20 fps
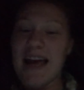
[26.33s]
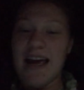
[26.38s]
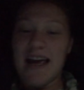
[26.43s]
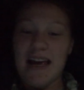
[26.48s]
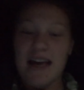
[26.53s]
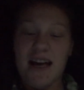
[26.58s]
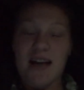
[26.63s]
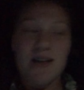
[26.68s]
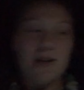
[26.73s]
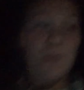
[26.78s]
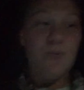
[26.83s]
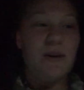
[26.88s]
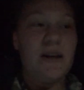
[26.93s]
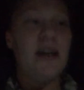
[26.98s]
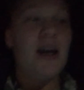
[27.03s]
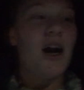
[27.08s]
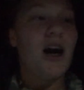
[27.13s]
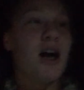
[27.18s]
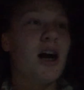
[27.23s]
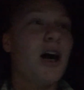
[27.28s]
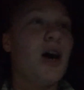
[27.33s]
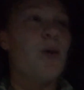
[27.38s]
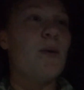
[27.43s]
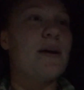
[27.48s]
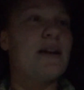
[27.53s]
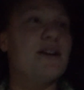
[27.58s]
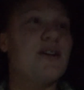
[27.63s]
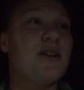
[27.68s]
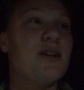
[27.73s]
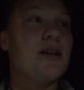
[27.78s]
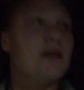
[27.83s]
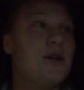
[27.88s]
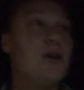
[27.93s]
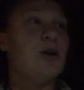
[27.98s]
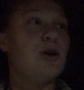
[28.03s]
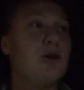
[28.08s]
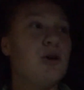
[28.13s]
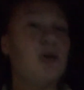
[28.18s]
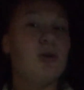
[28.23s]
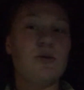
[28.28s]
And we are going
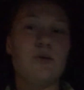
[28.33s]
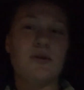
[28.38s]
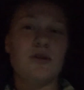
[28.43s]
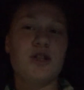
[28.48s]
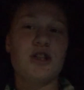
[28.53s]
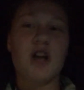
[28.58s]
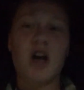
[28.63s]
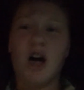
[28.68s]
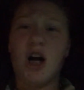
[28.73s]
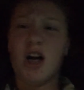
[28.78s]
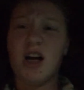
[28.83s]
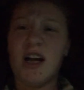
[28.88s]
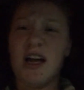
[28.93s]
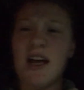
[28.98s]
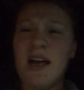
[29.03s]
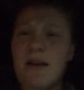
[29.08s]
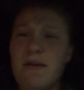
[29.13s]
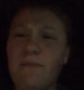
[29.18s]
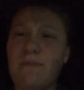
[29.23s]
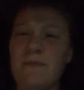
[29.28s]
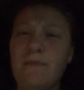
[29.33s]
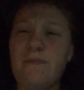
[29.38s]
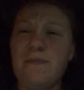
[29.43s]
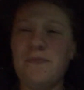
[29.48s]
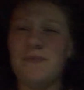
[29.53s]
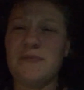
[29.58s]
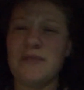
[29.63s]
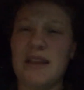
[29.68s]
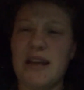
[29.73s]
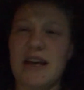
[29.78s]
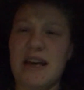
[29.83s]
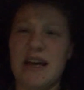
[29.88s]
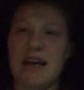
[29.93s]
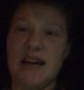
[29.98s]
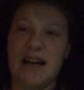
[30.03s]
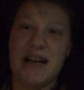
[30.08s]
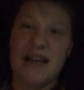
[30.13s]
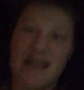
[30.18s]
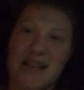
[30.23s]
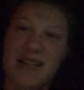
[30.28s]
to Target
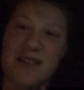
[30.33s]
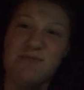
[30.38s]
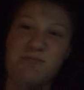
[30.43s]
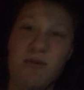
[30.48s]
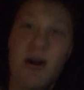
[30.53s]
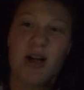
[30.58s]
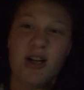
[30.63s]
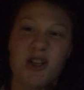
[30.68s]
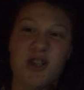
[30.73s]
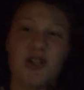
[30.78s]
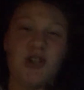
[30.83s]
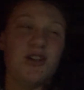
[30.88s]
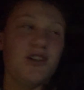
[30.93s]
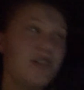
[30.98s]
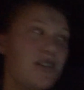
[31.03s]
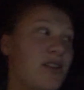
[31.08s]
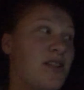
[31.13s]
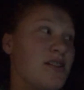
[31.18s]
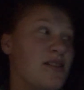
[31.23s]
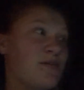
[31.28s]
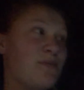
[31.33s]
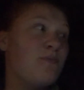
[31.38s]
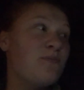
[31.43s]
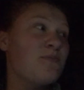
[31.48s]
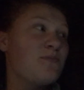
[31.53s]
and Marshall's